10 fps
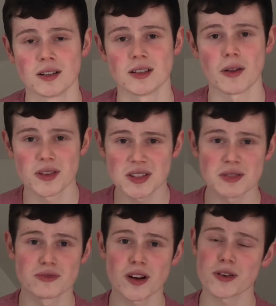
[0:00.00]
Now this is
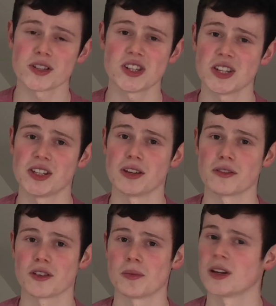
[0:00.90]
very cheeky of
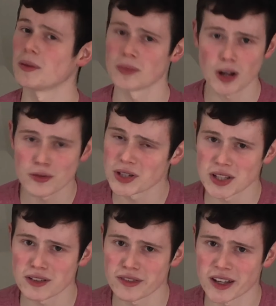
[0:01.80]
them, and I'm not really
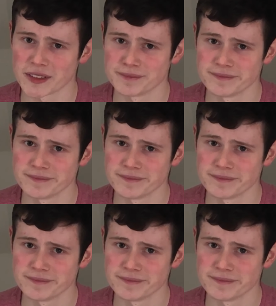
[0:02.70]
a fan.